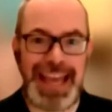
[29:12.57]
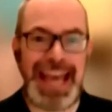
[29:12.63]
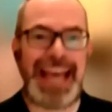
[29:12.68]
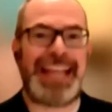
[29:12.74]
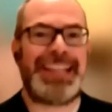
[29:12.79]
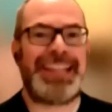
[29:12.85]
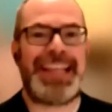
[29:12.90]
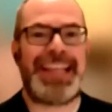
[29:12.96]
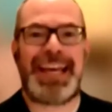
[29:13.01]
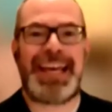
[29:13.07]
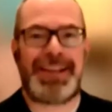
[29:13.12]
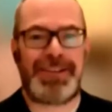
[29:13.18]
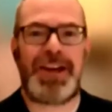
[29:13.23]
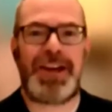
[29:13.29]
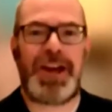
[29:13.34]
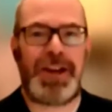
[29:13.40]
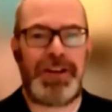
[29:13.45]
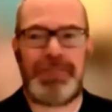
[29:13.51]
and that
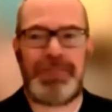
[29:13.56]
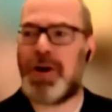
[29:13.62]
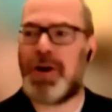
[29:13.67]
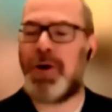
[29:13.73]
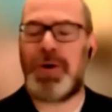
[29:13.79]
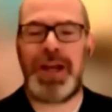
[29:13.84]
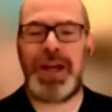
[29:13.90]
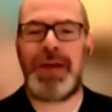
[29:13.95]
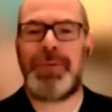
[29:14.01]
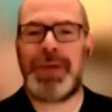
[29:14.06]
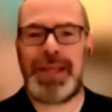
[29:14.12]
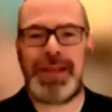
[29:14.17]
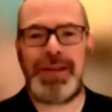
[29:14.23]
kind of ongoing